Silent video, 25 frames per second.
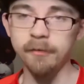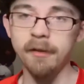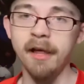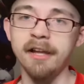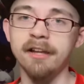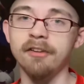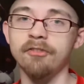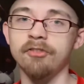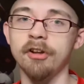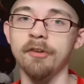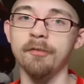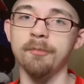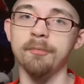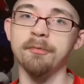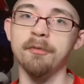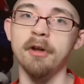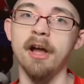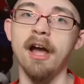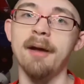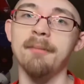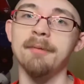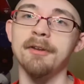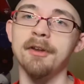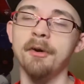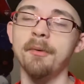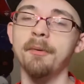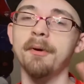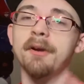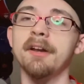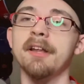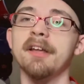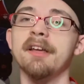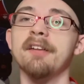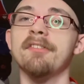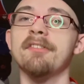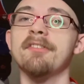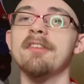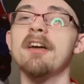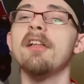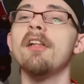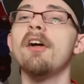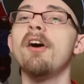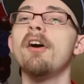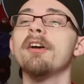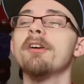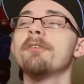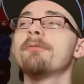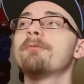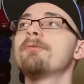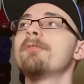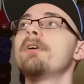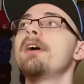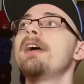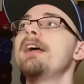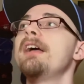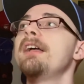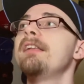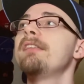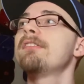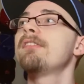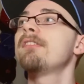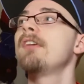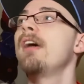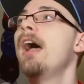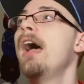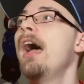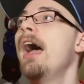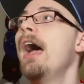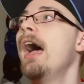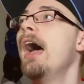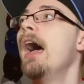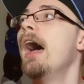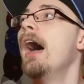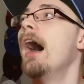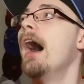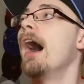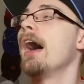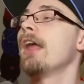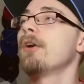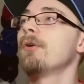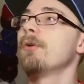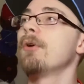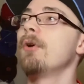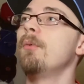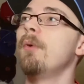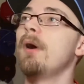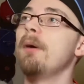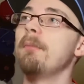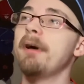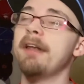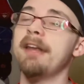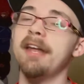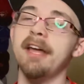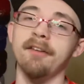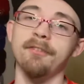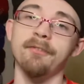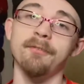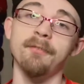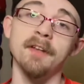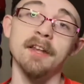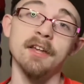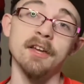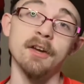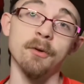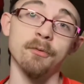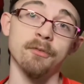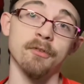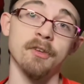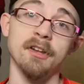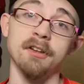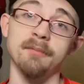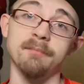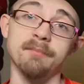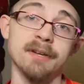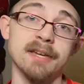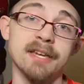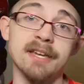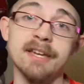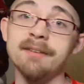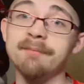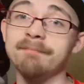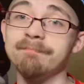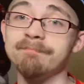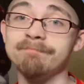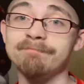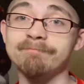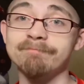like it, share, subscribe, you know what it is. Tell all your friends. I don't know what my next video is going to be